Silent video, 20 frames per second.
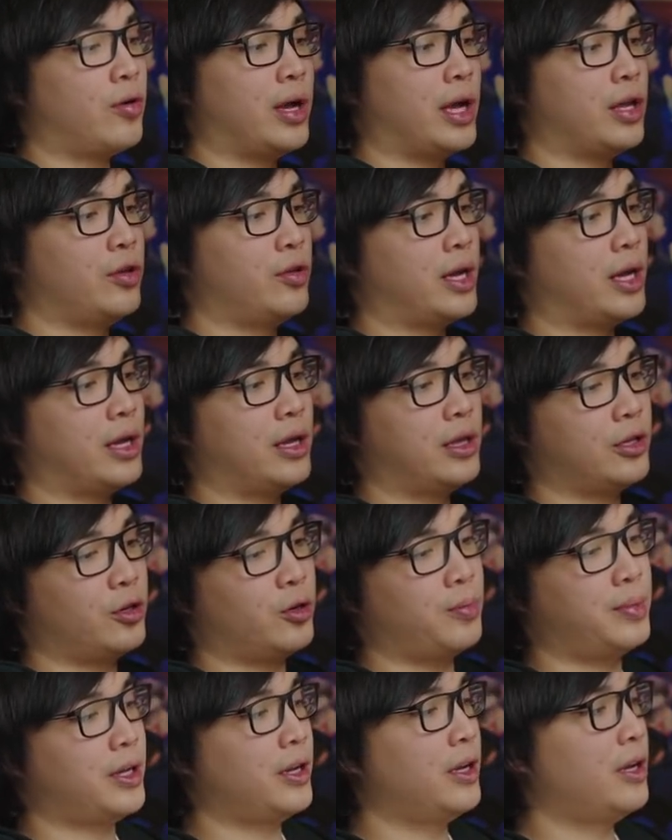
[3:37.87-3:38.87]
and you get a little
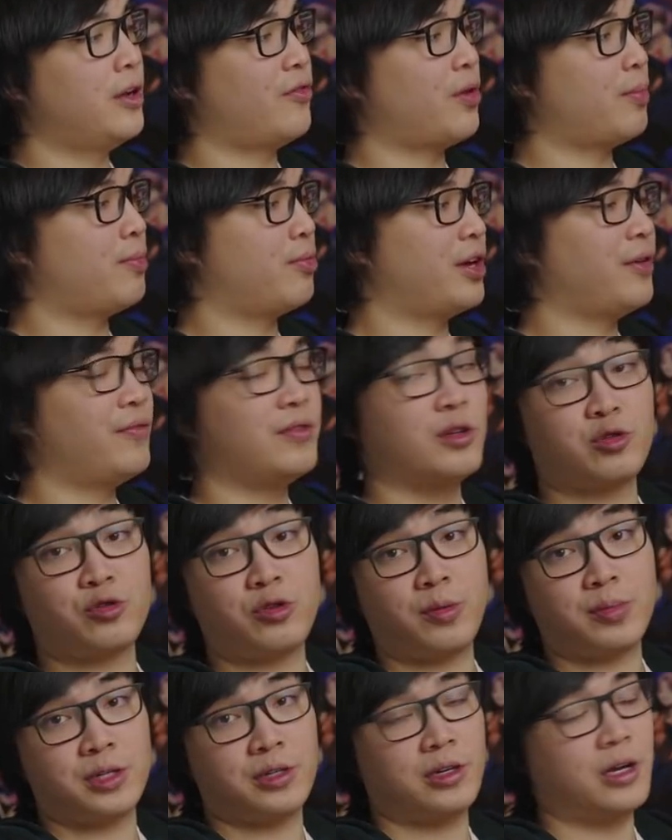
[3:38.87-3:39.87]
bit of a brief
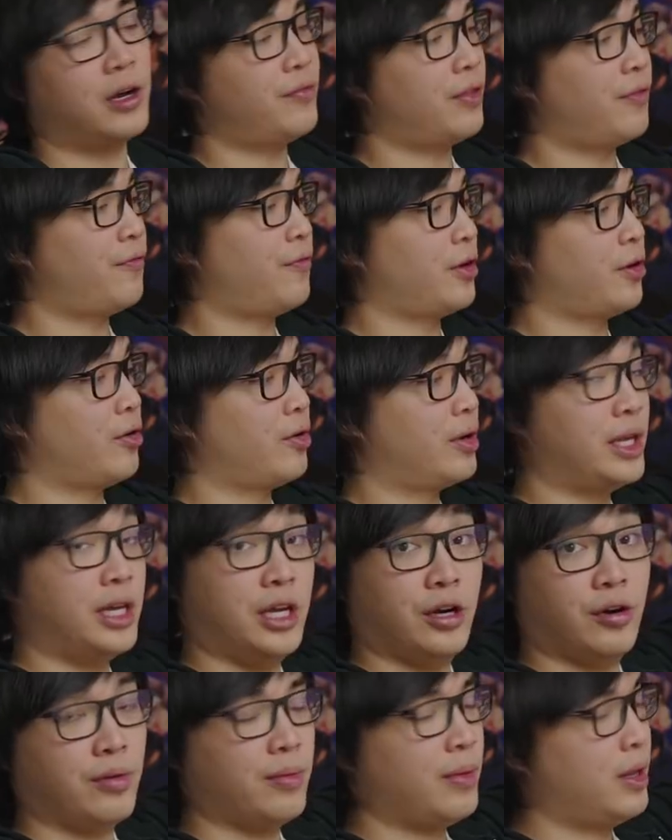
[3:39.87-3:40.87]
description of the figure
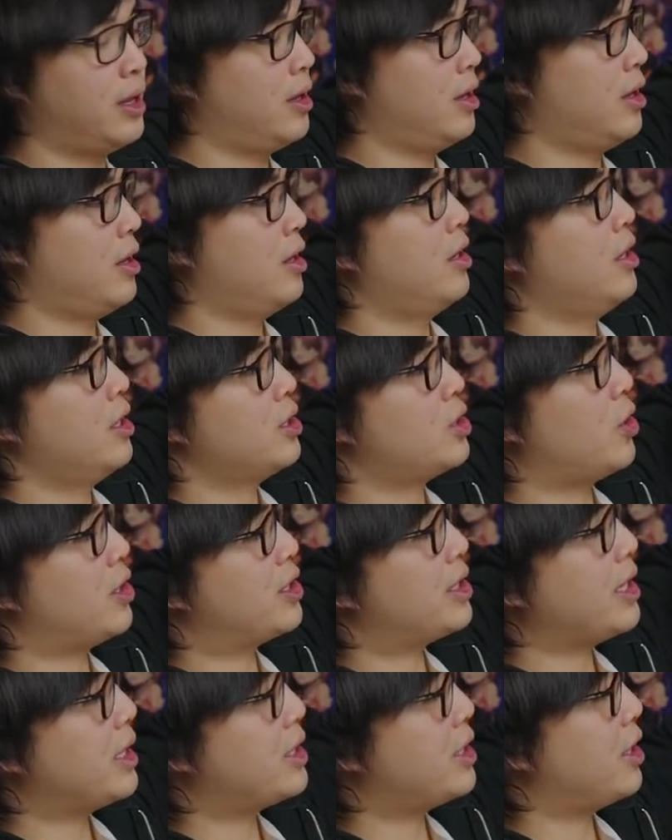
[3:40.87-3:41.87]
here. So it
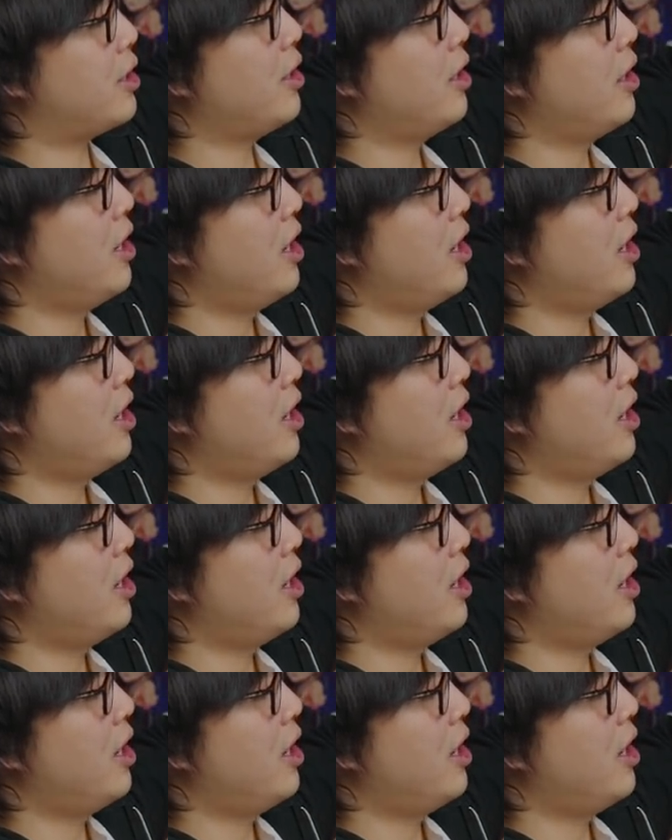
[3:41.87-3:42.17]
says here,